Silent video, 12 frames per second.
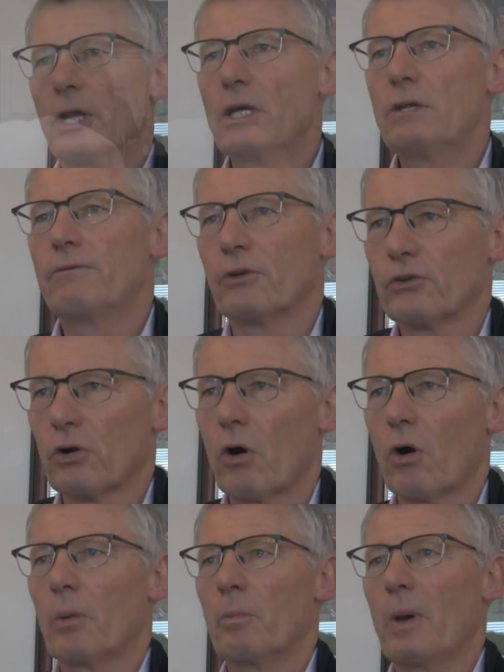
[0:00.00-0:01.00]
need for
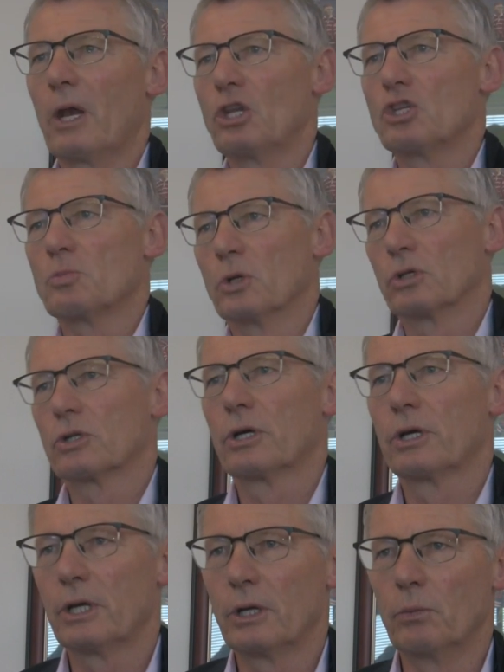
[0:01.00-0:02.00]
time management
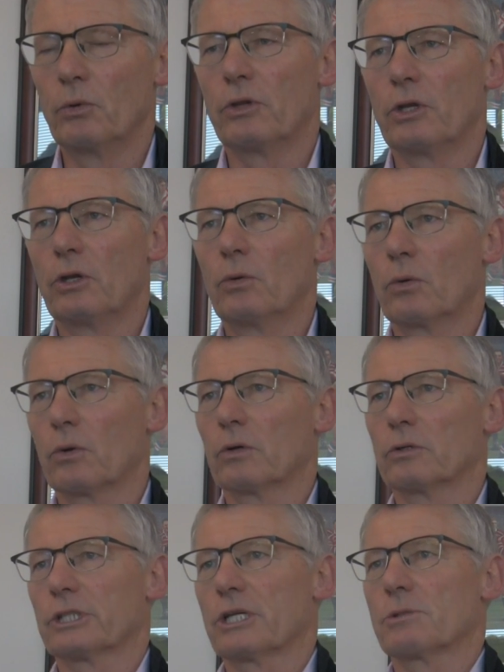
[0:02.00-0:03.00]
within the
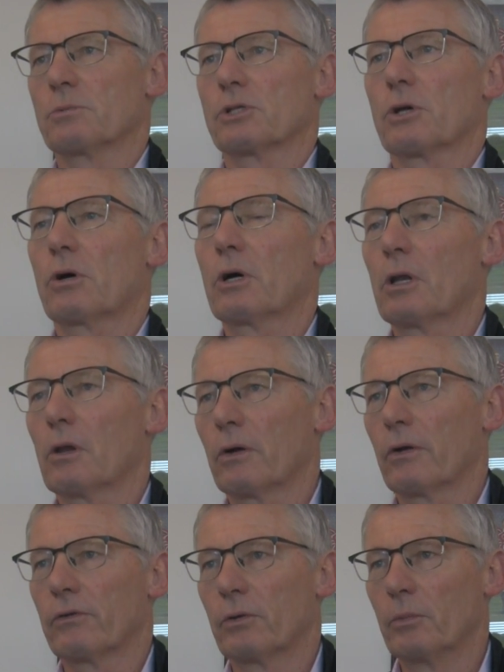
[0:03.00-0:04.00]
organisation was
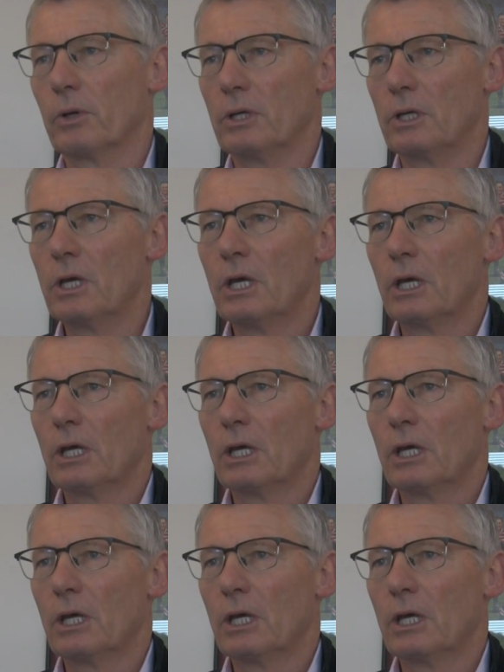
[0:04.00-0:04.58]
highlighted to me